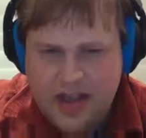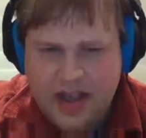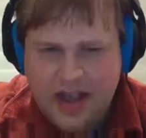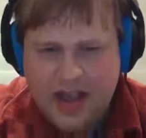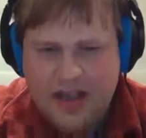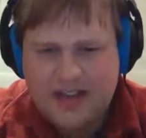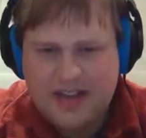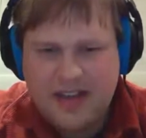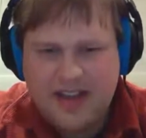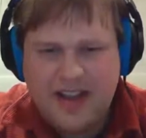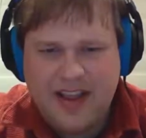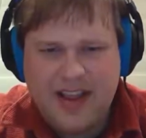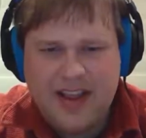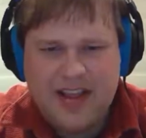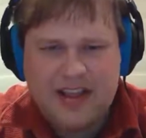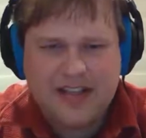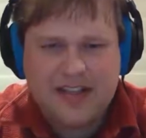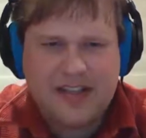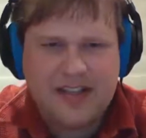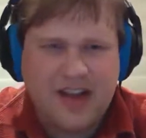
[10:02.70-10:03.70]
As I lay
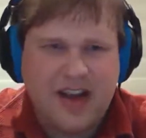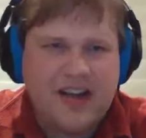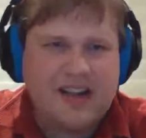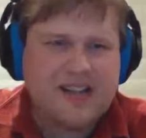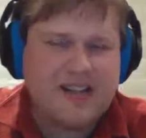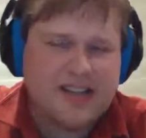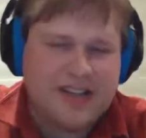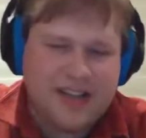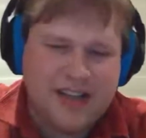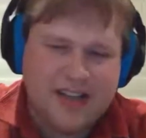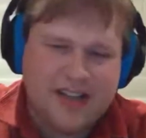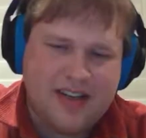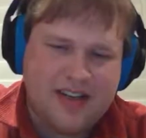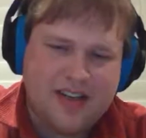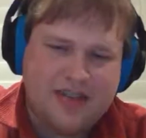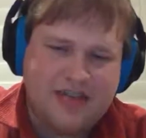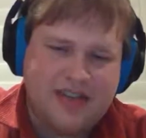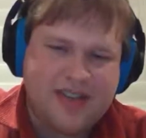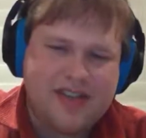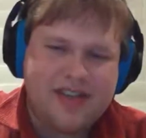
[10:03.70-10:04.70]
exhausted
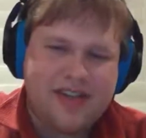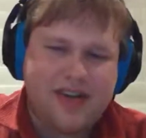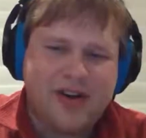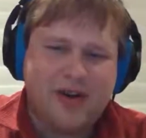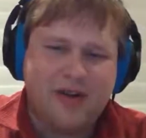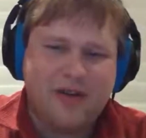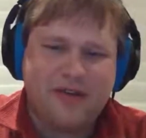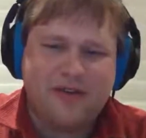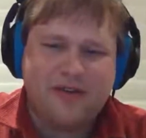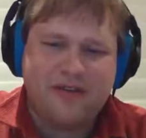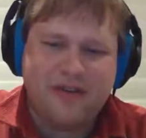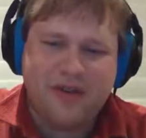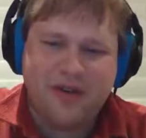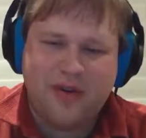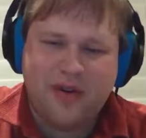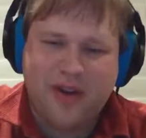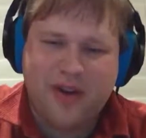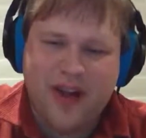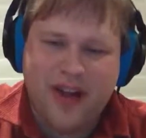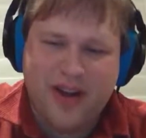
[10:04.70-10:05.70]
on the stone
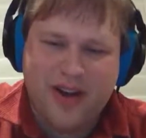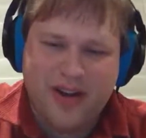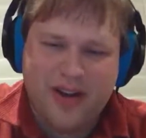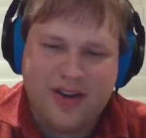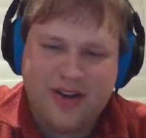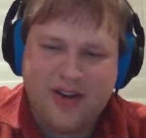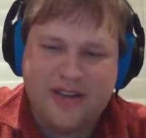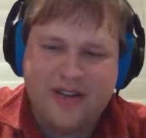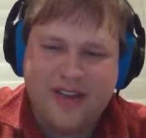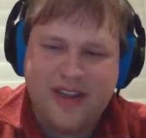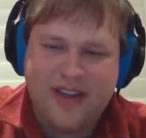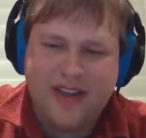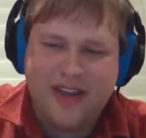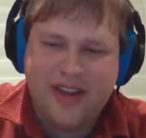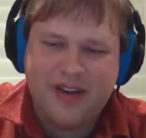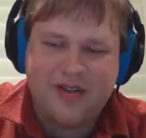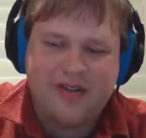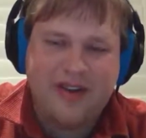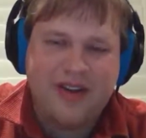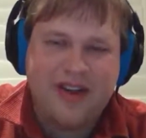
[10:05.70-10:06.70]
floor, I heard the
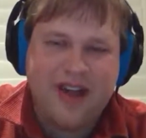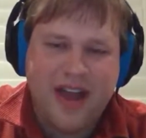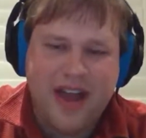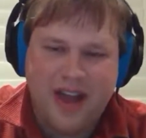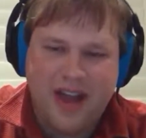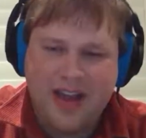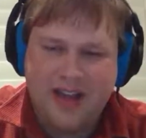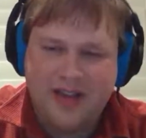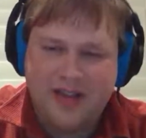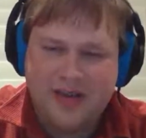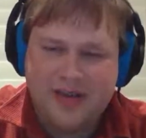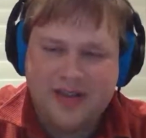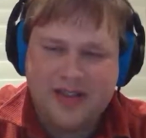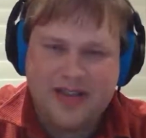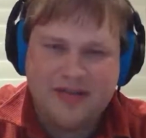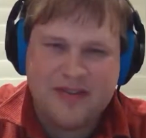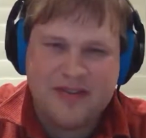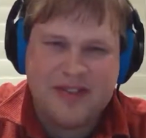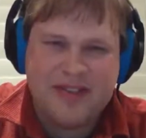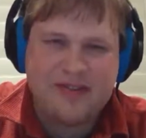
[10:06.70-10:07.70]
eerie echoes
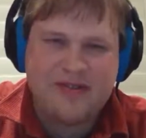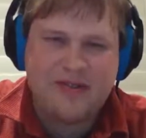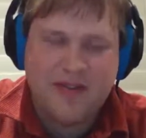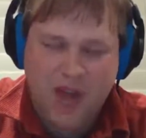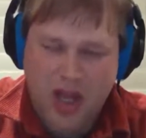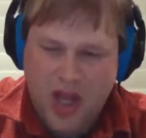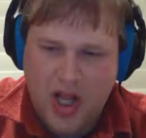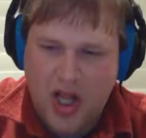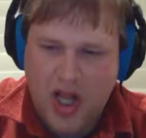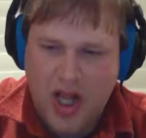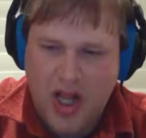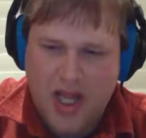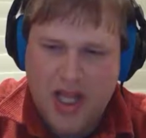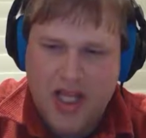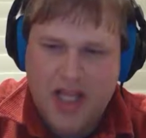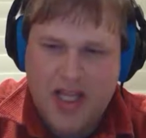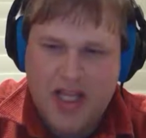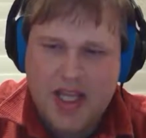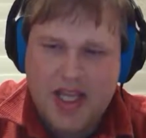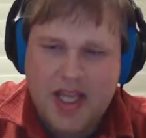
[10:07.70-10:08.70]
of its fall,
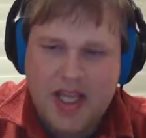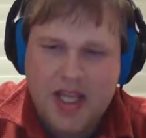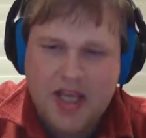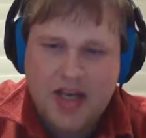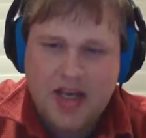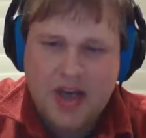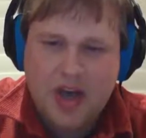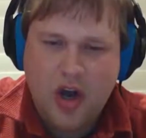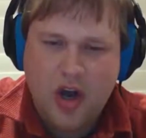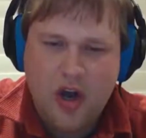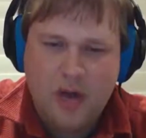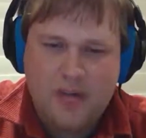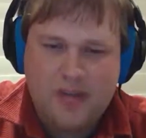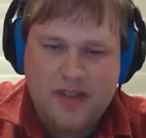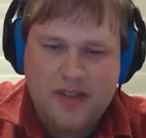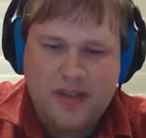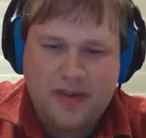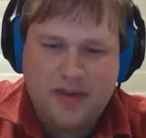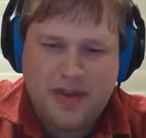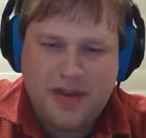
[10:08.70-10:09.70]

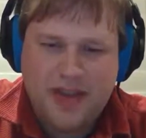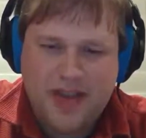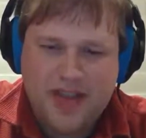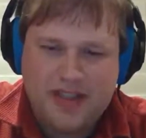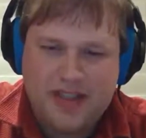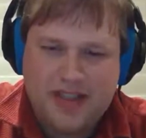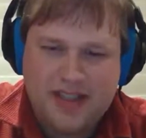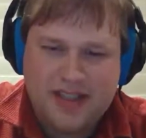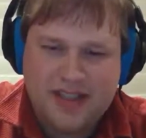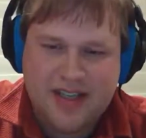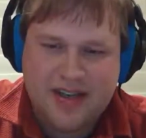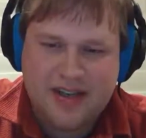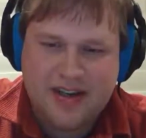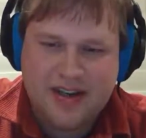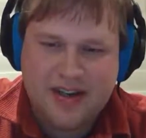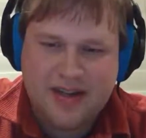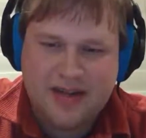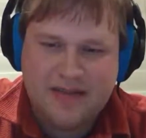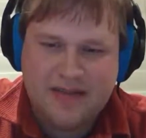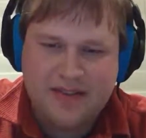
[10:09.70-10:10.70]
hoped when
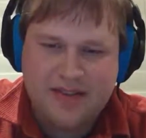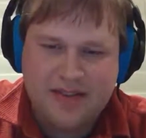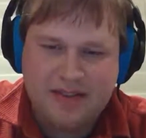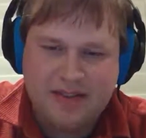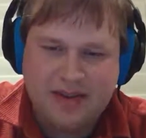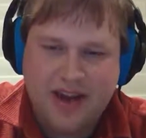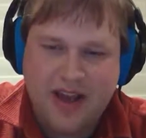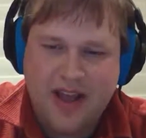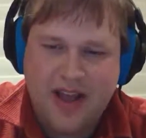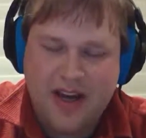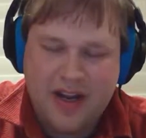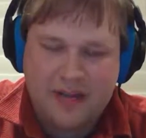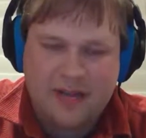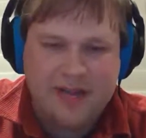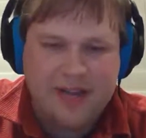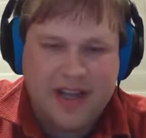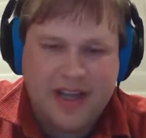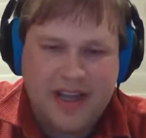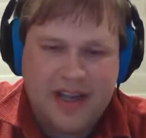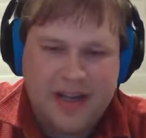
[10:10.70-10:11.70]
necessary to pry it up
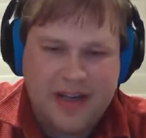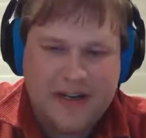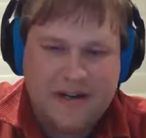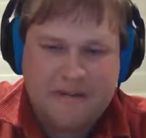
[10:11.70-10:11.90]
again.